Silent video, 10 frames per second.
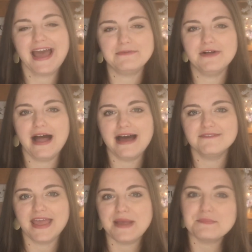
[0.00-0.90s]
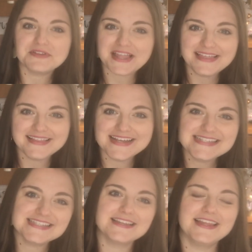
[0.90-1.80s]
I will have a
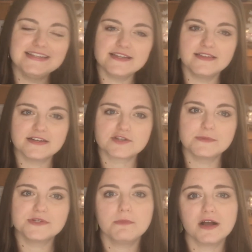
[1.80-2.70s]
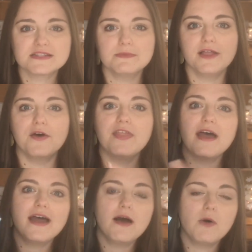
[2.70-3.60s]
playlist linked in the description box below
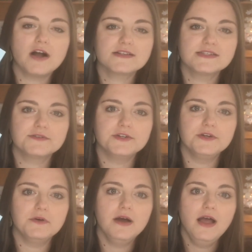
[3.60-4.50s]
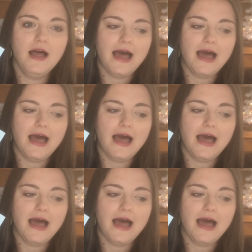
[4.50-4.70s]
that walks through